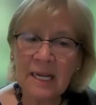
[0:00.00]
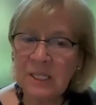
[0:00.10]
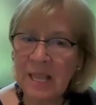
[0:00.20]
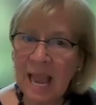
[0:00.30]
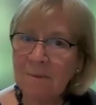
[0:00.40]

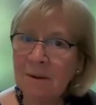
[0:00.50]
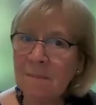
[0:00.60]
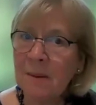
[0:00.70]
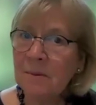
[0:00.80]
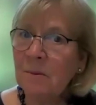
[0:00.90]
is that,
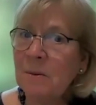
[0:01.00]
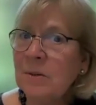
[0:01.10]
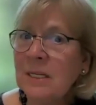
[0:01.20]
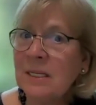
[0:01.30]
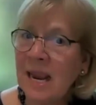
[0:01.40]
remember we
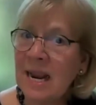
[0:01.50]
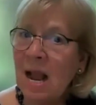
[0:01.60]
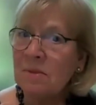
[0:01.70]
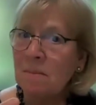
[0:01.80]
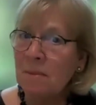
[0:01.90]
were saying
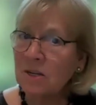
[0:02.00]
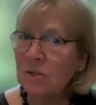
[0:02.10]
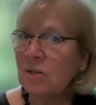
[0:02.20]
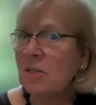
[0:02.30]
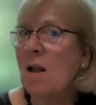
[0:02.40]
how the
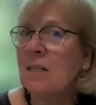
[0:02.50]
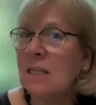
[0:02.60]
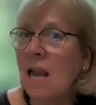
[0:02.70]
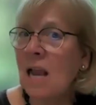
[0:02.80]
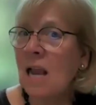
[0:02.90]
muscles all
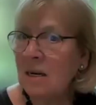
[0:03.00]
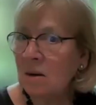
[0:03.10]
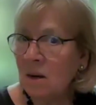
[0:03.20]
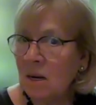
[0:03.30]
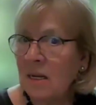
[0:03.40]
tighten